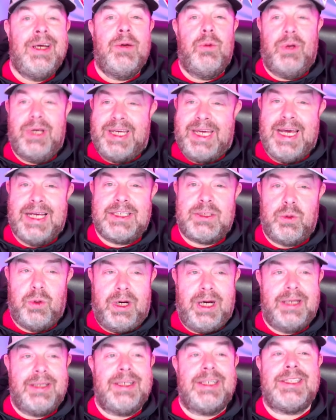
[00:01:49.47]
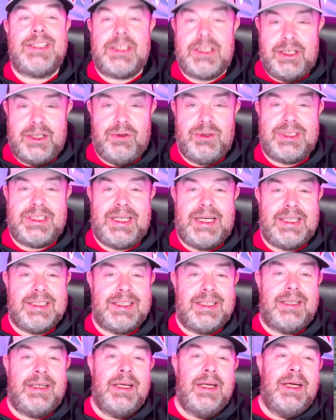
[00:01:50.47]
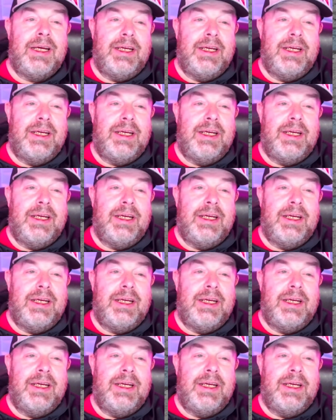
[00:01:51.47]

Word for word: Well, guess what? This is a new season.